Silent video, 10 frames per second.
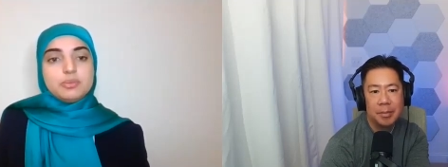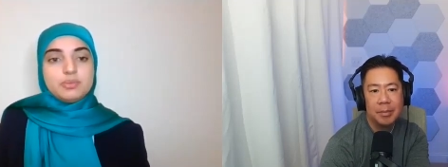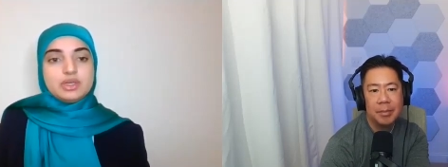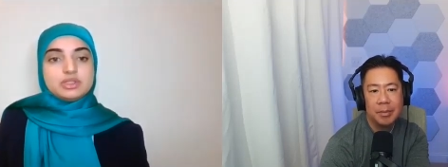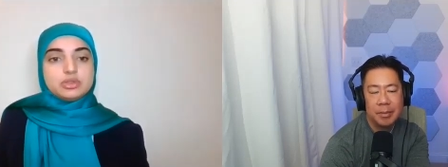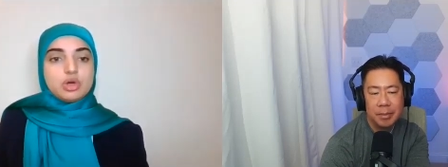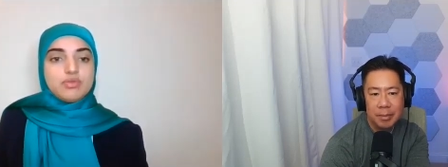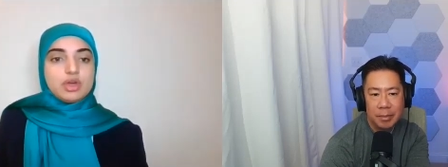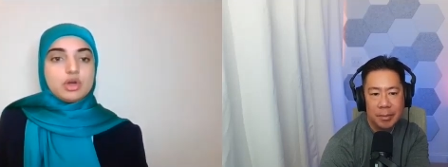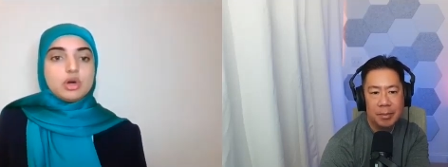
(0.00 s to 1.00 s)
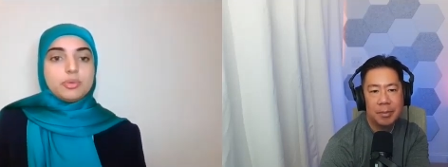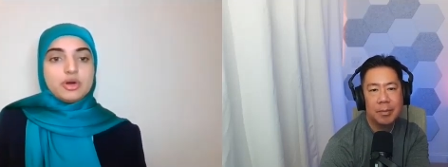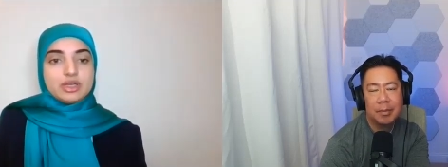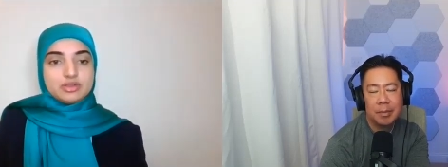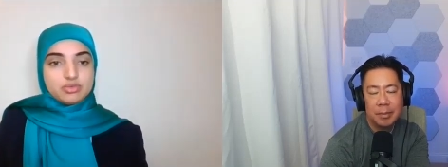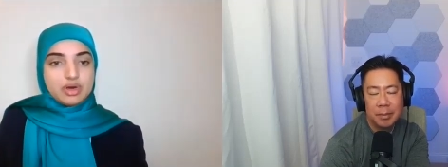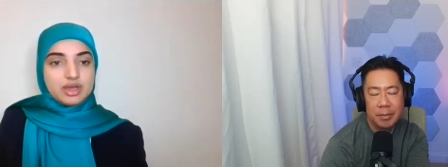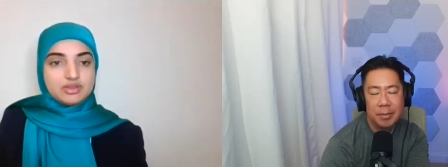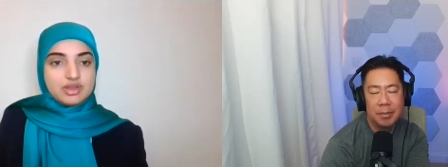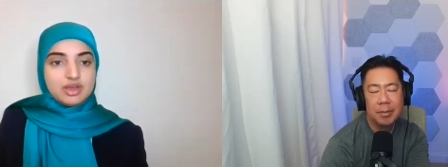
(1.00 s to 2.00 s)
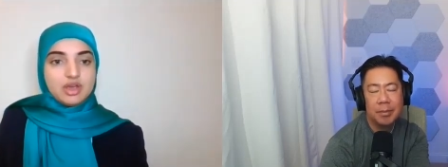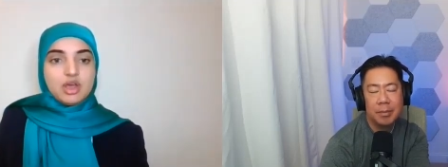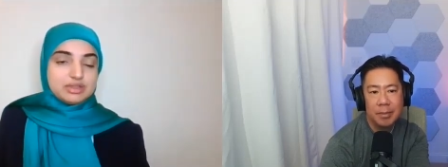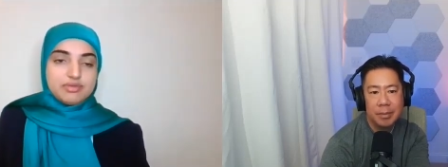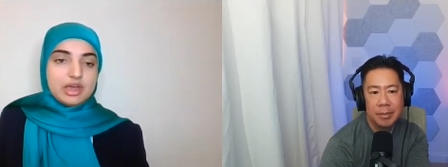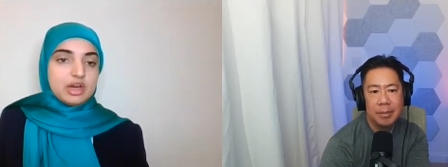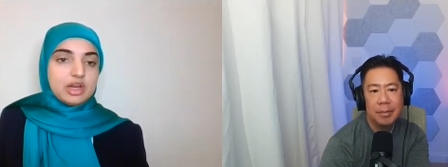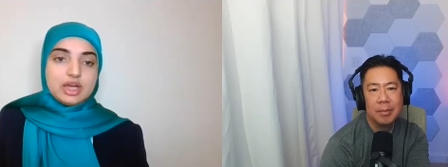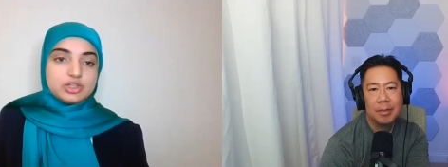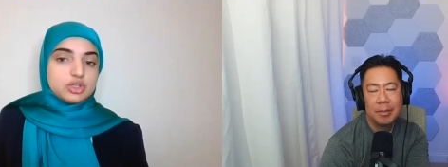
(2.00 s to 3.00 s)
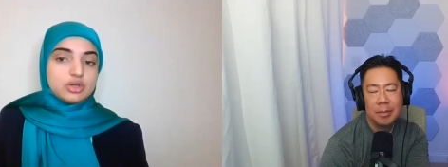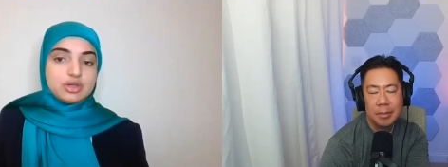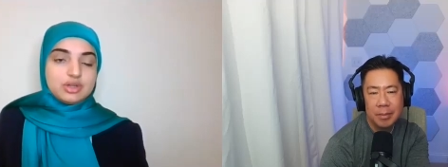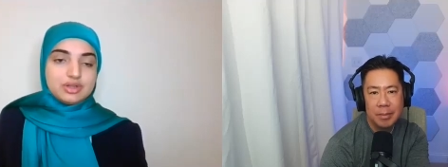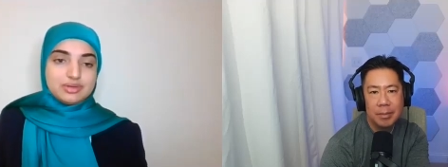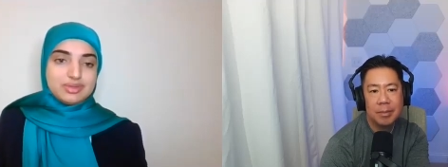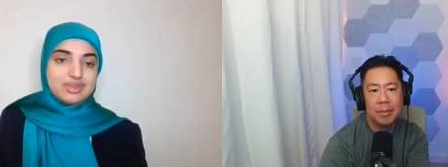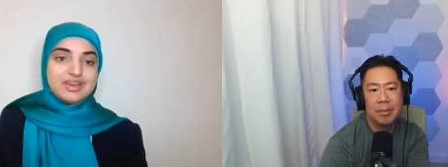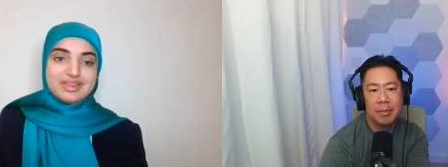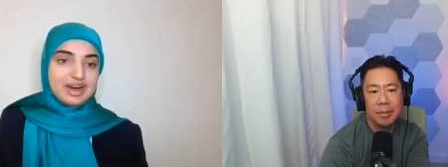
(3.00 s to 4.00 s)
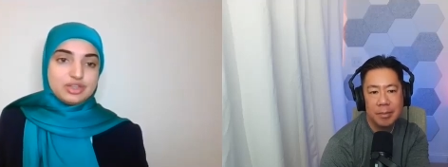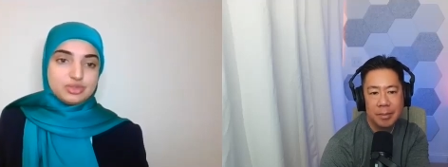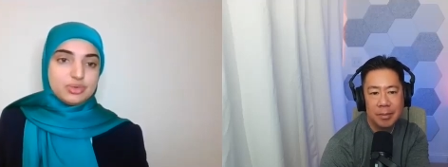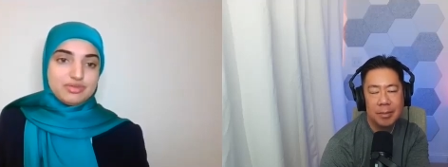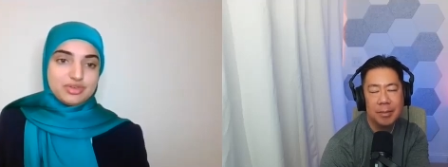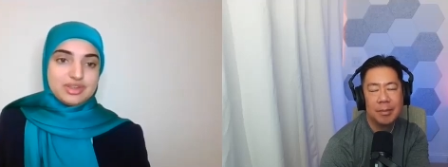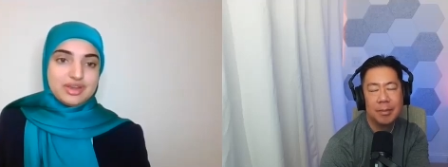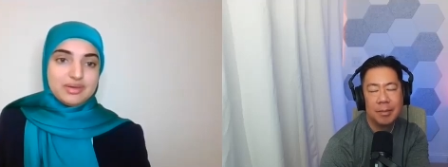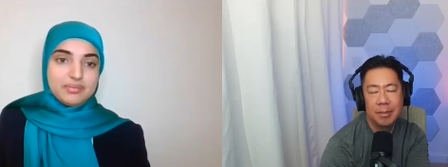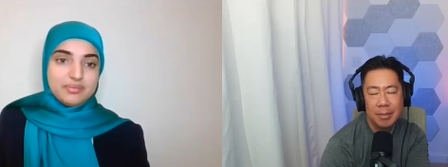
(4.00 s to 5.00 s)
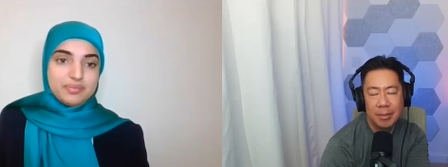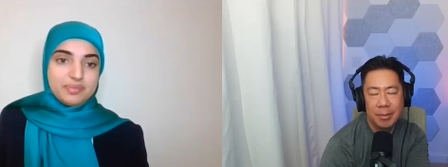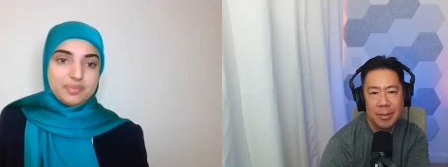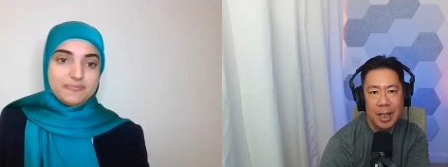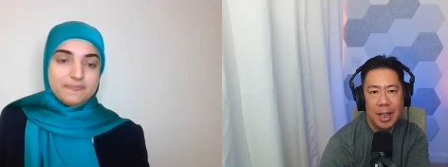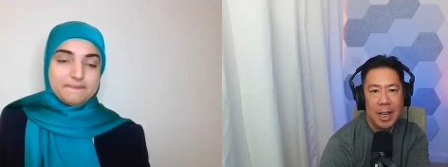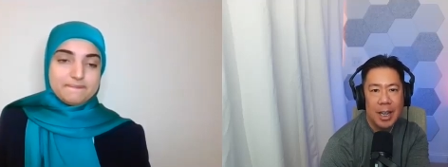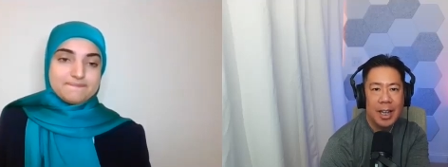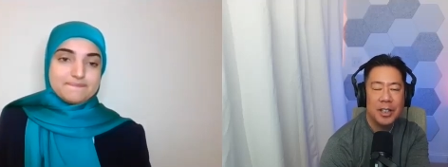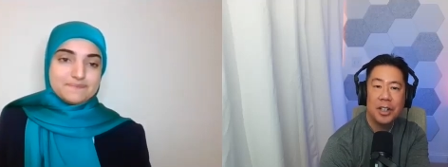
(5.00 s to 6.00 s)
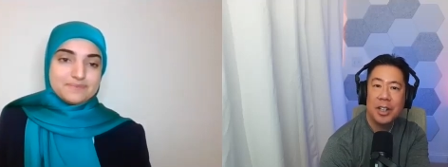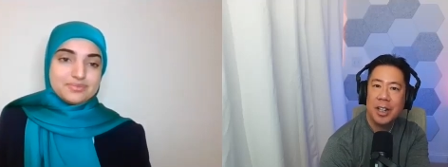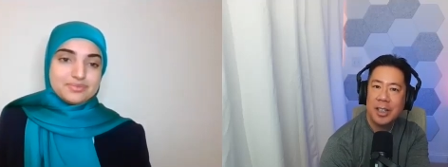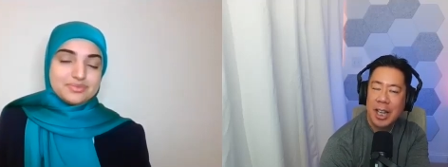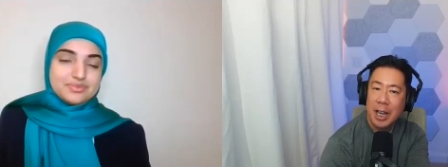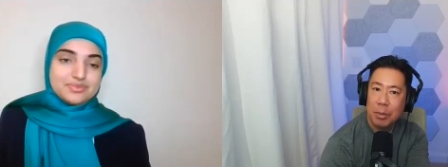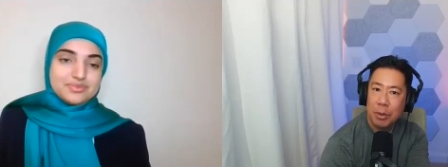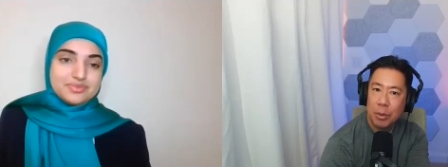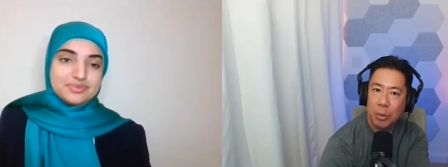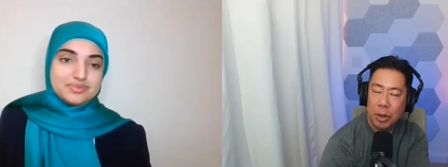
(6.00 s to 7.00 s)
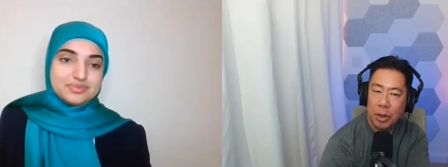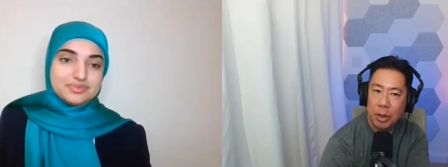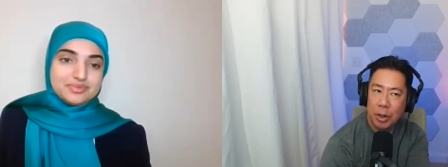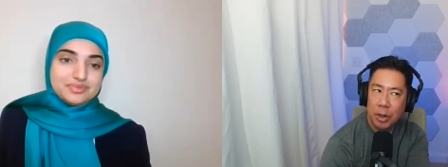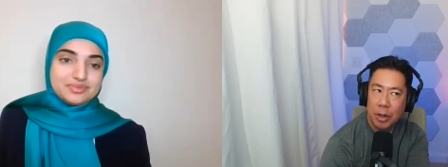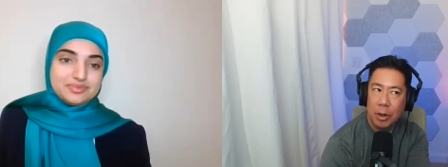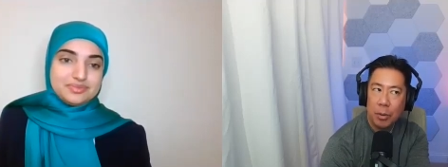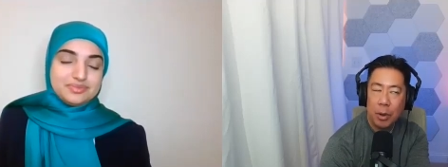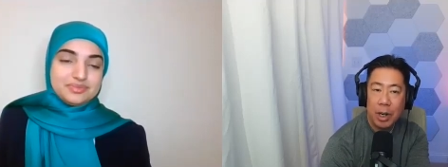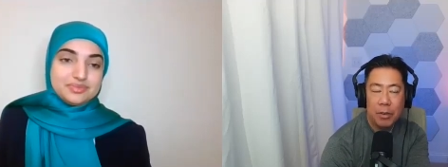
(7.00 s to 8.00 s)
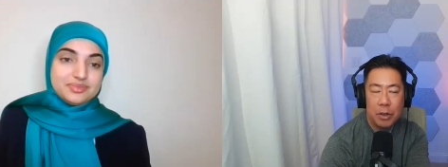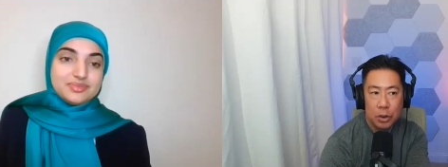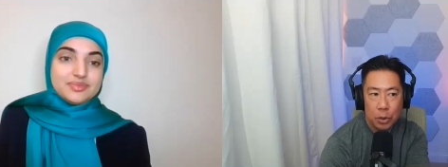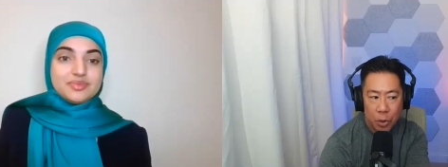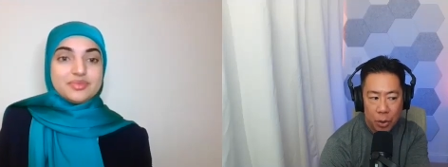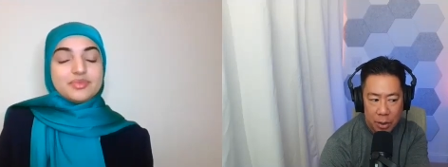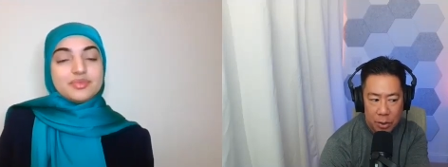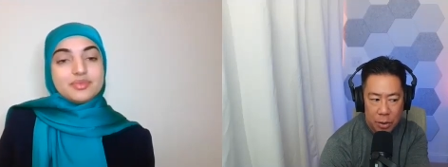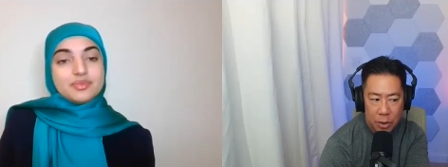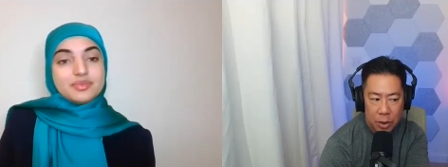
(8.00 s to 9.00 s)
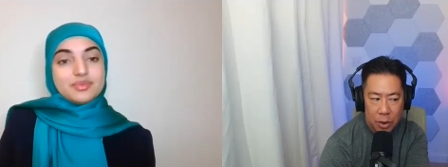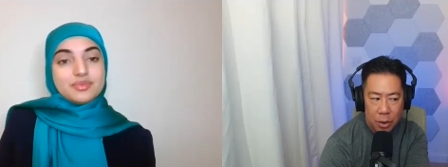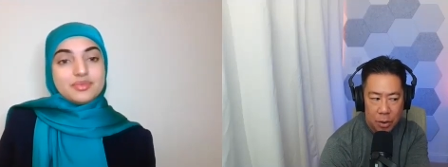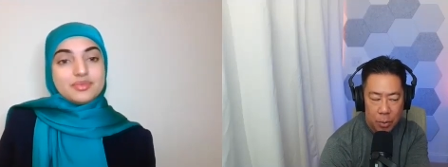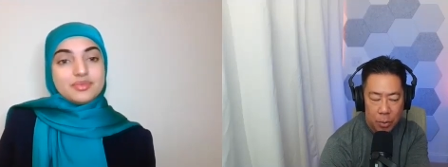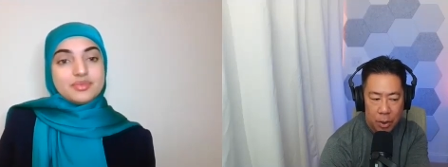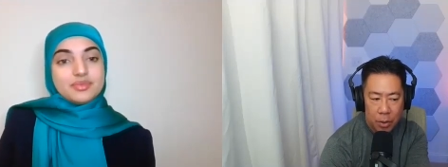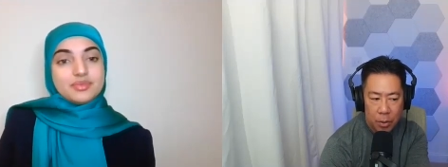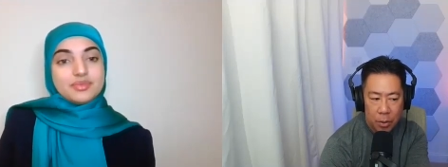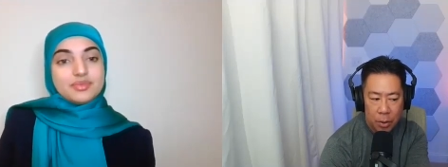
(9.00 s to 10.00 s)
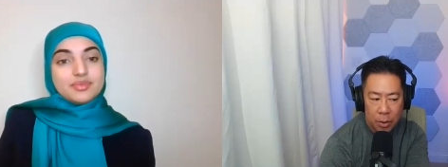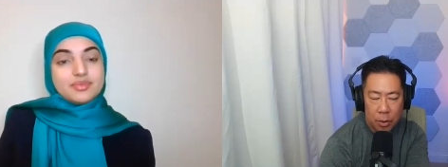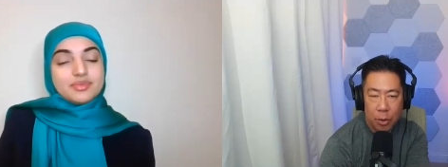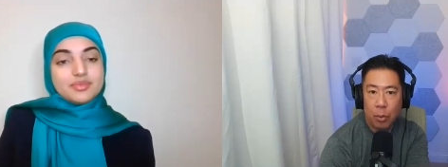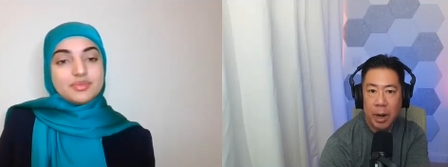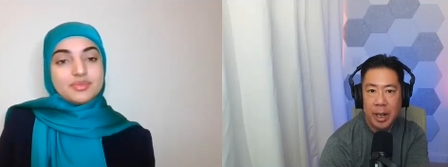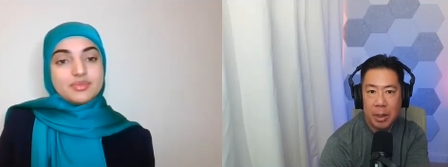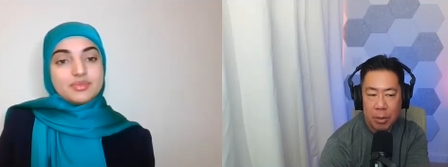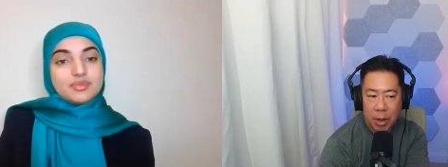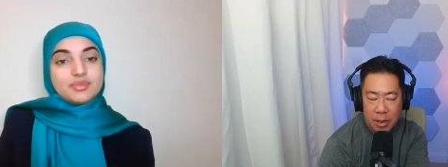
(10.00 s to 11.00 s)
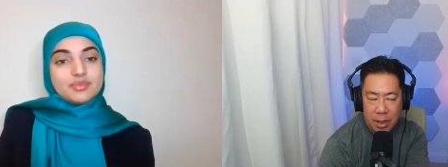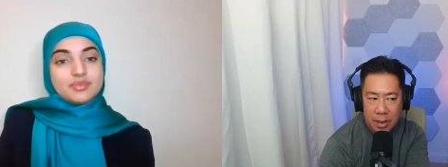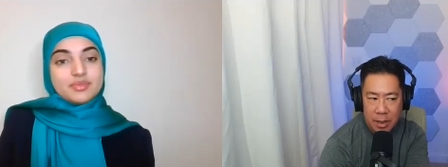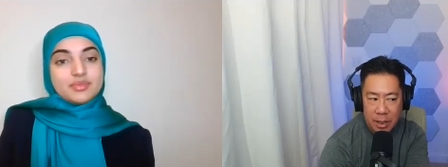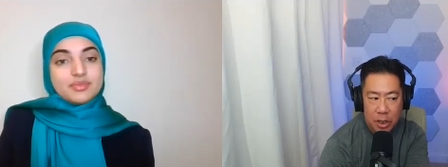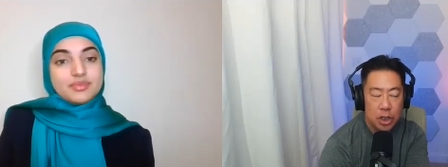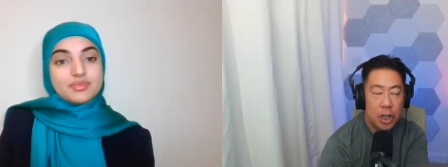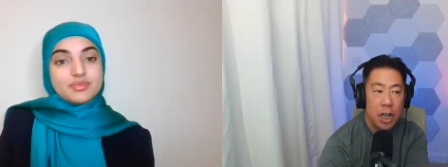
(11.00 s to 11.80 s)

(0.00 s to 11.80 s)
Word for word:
Speaker 1: helped me sort of incorporate writing as a very natural thing that I do every day.
Speaker 2: Is there an example where one of your stories or or your writing process has